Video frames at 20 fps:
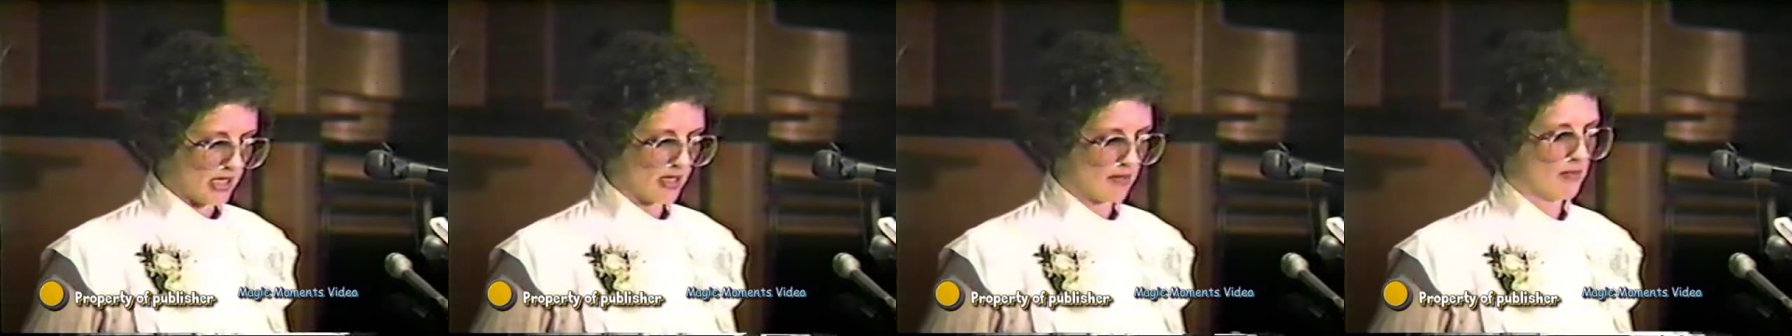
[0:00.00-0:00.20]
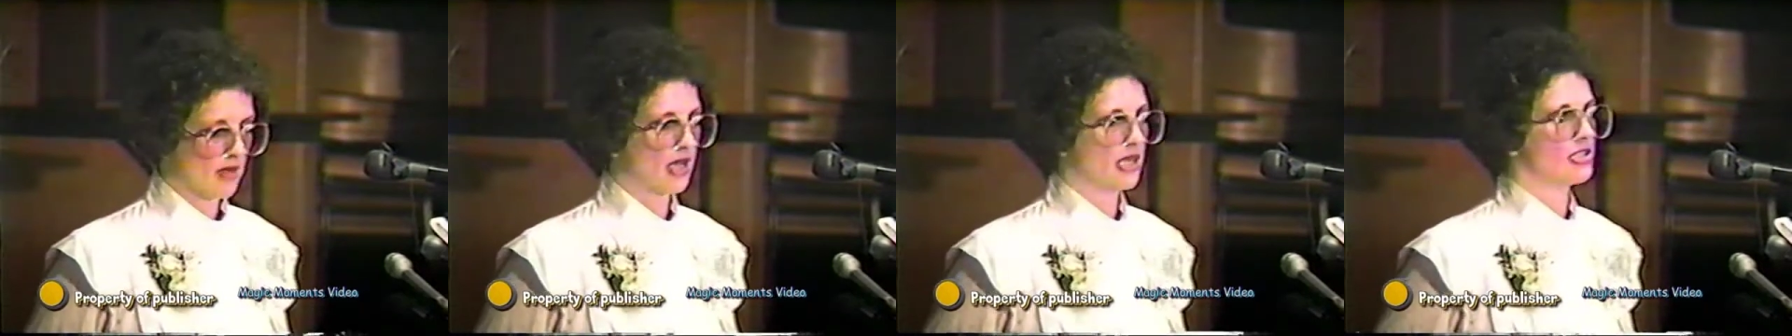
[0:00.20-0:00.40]
and
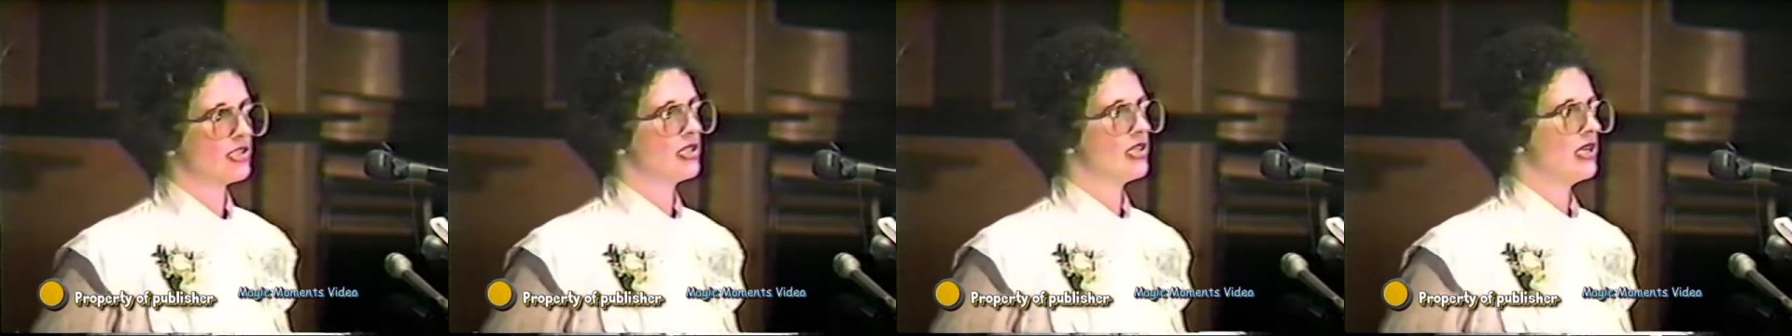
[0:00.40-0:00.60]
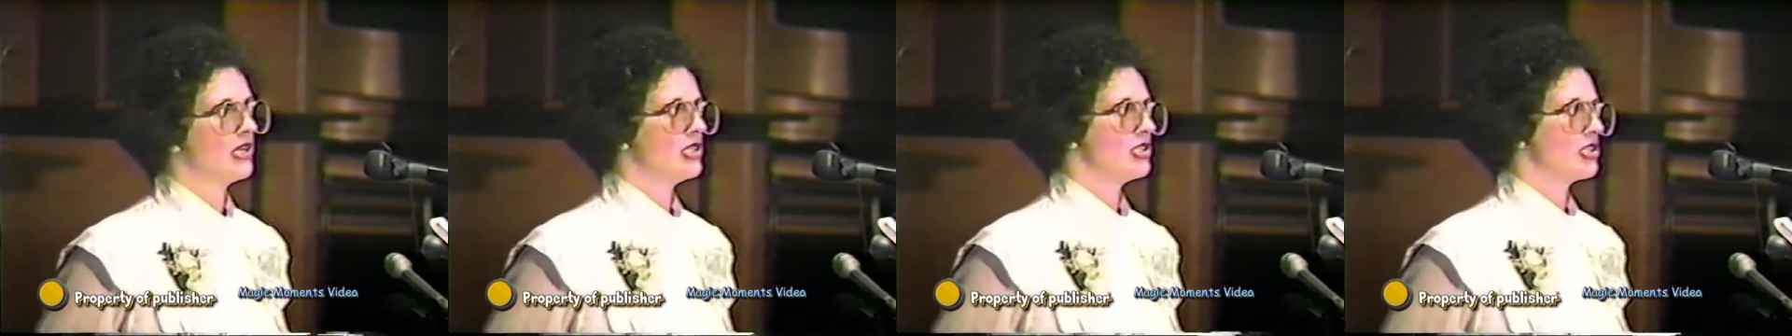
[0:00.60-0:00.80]

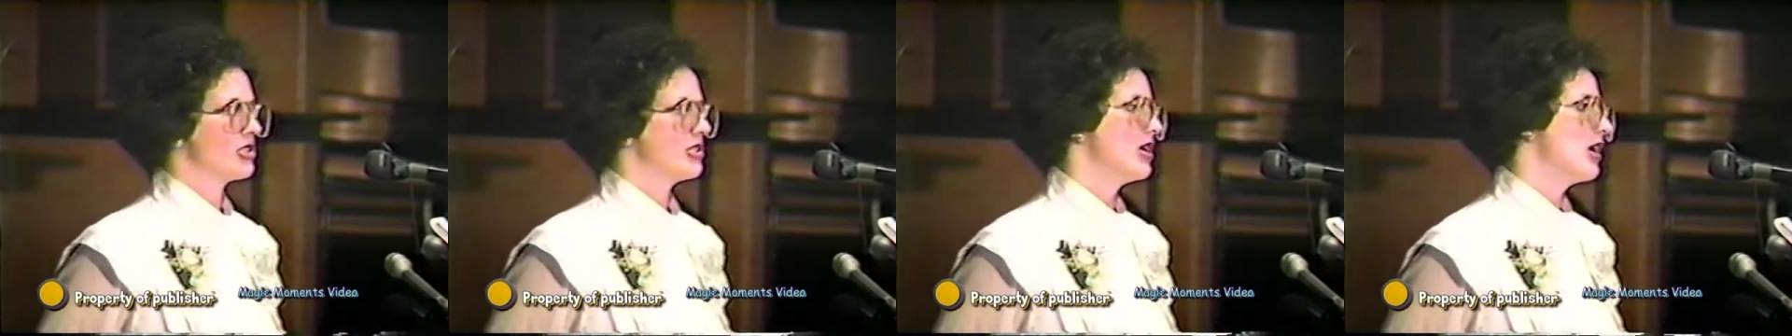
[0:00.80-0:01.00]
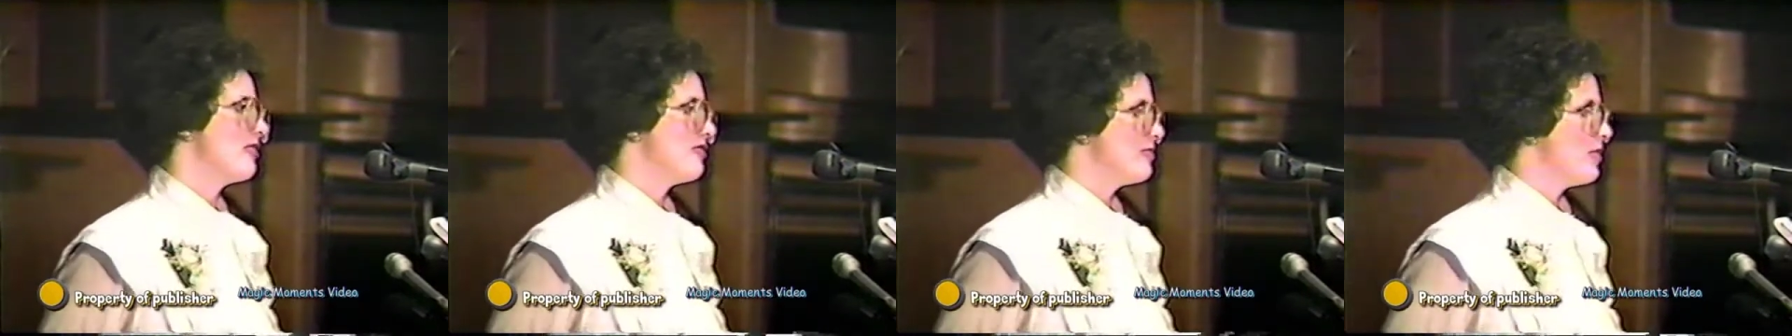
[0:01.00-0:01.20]

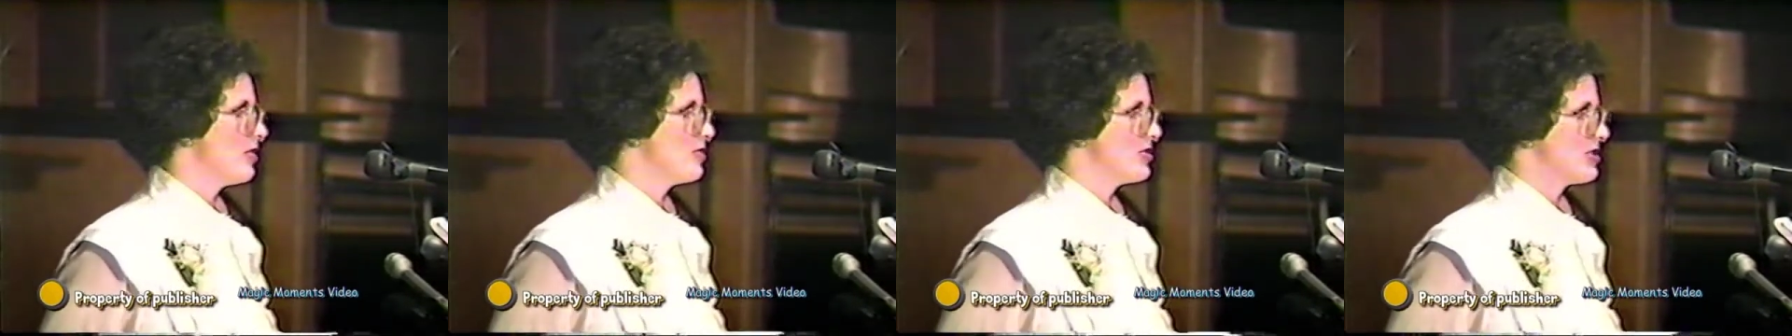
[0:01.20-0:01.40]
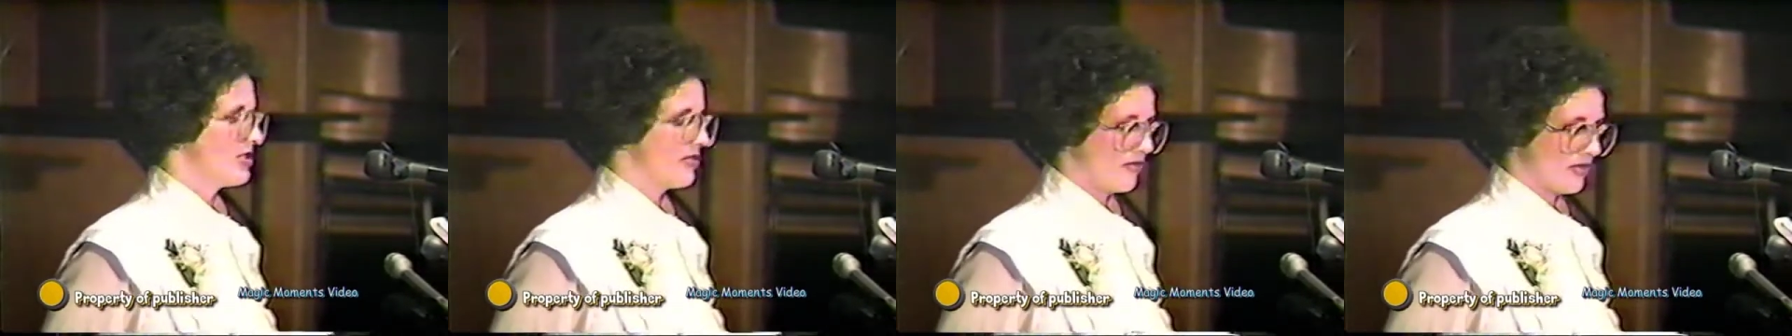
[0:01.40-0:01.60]
imagination of
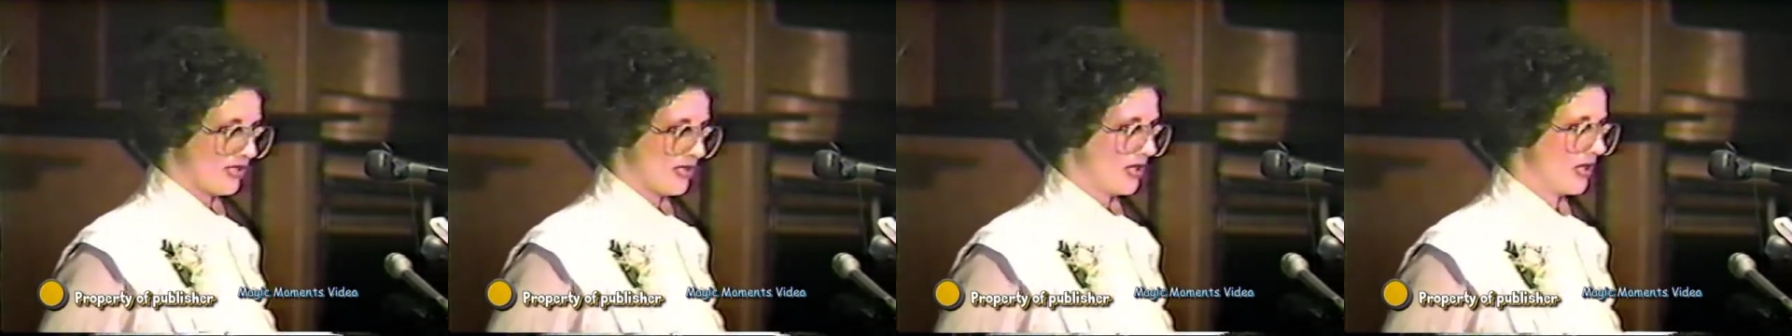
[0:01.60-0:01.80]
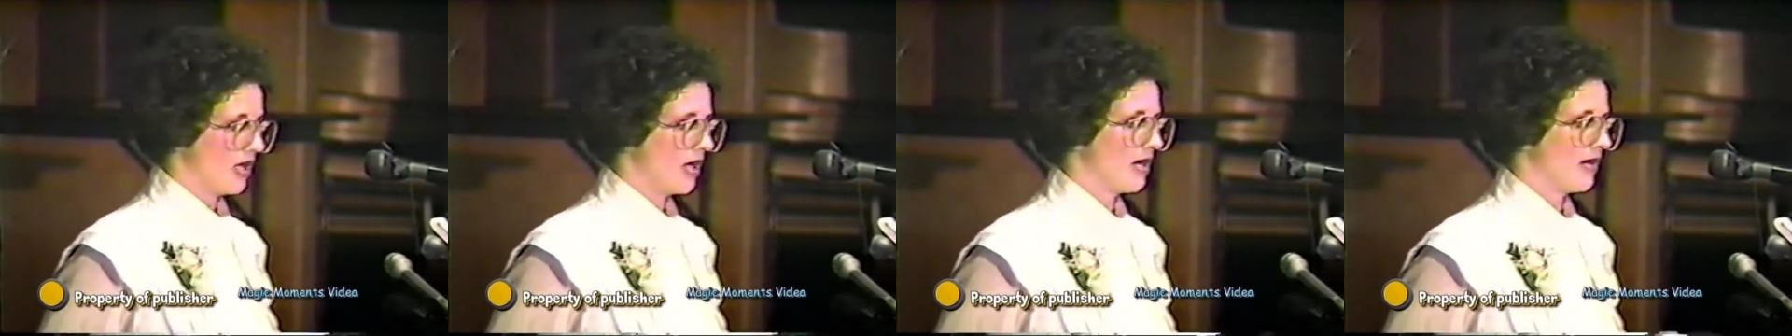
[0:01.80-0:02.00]
most of us
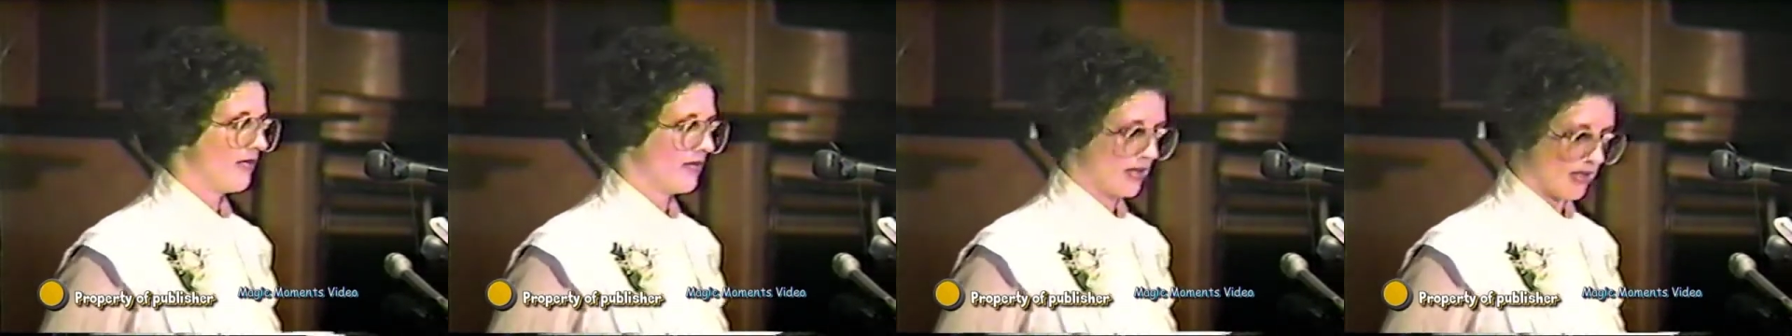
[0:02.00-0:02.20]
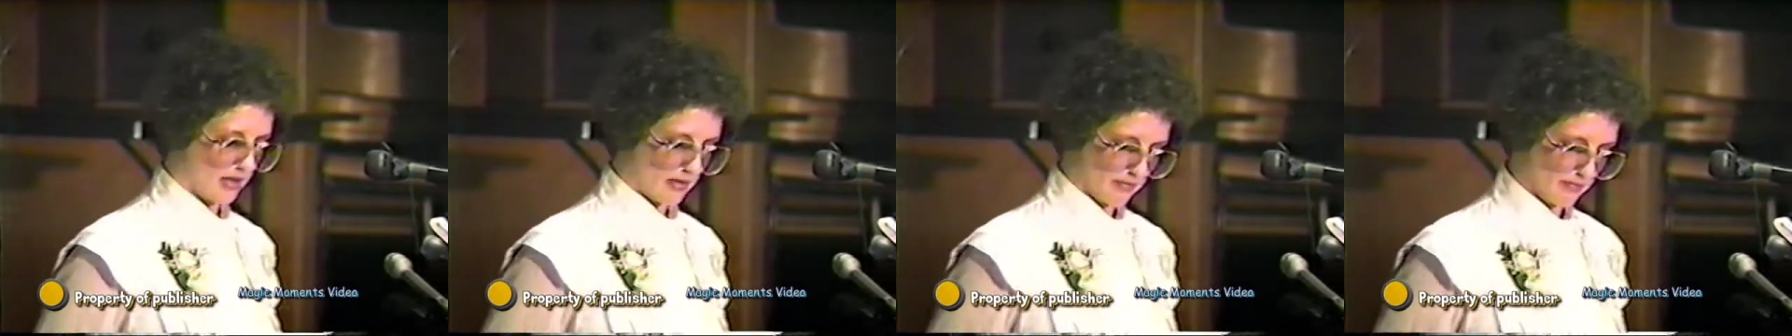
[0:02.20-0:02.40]
alive
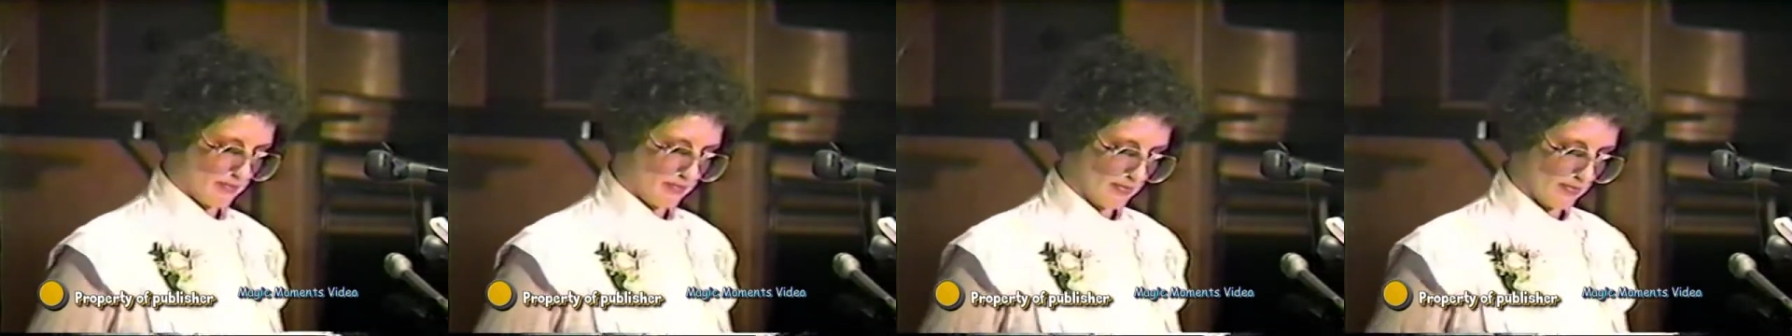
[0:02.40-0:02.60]
then.